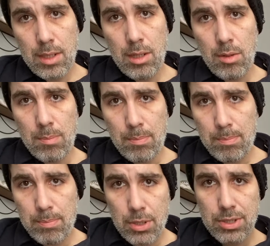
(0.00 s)
you
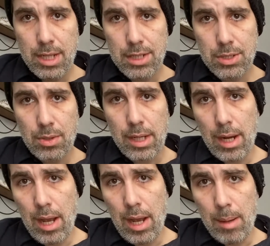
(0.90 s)
would push that
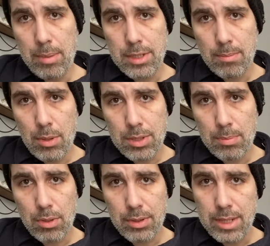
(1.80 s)
string up as opposed to
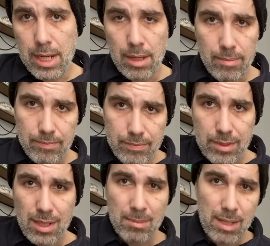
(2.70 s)
pull it down.
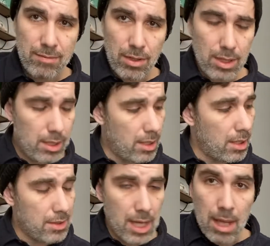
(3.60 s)
I'm not very
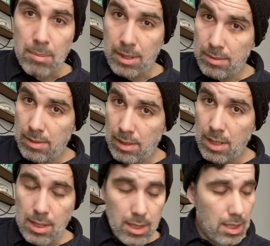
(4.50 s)
good at that, but
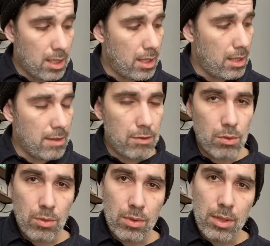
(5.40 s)
if you
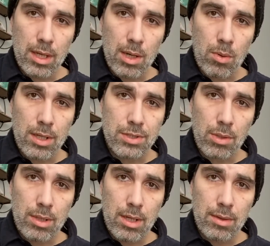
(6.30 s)
really kind of want to
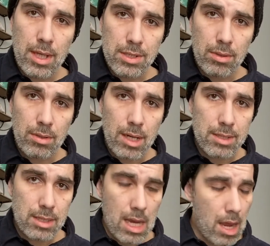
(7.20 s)
zone in on that Tony
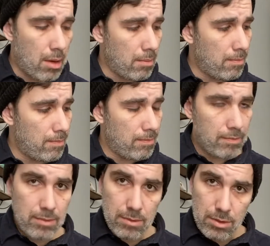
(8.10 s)
Rice sound,
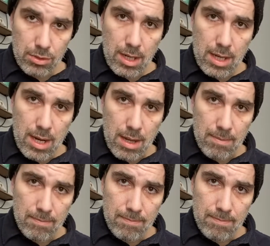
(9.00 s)
try it out.
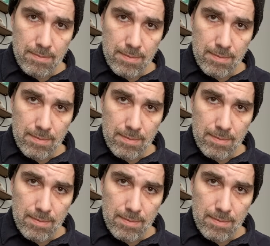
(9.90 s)
Okay.